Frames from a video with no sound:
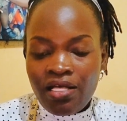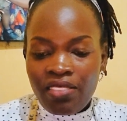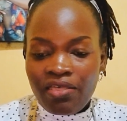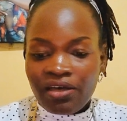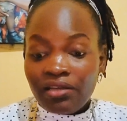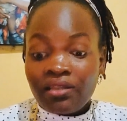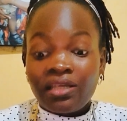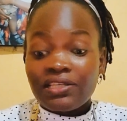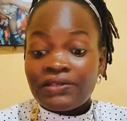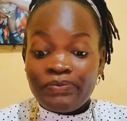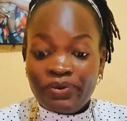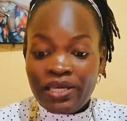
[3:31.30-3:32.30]
the
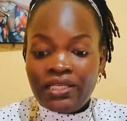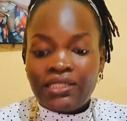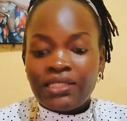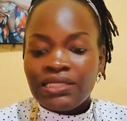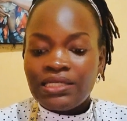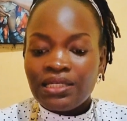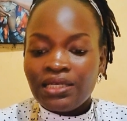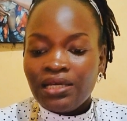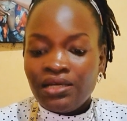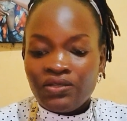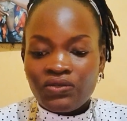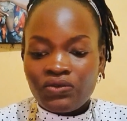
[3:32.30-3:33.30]
speed.
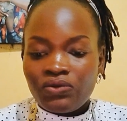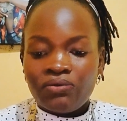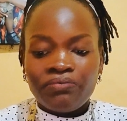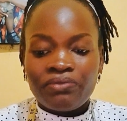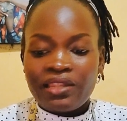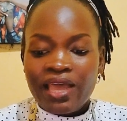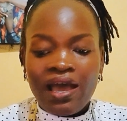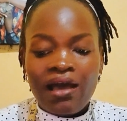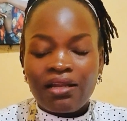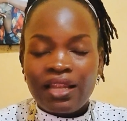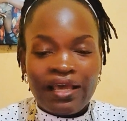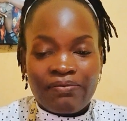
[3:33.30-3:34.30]
So they
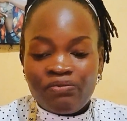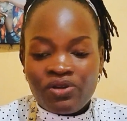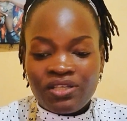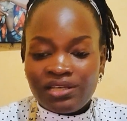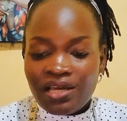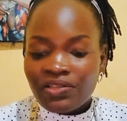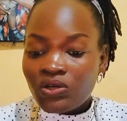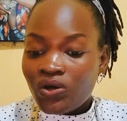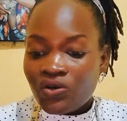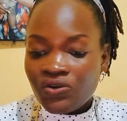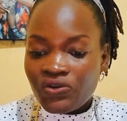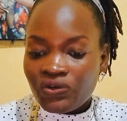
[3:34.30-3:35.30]
are like precise
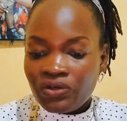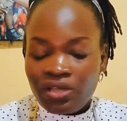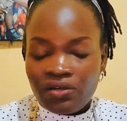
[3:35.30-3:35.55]
control.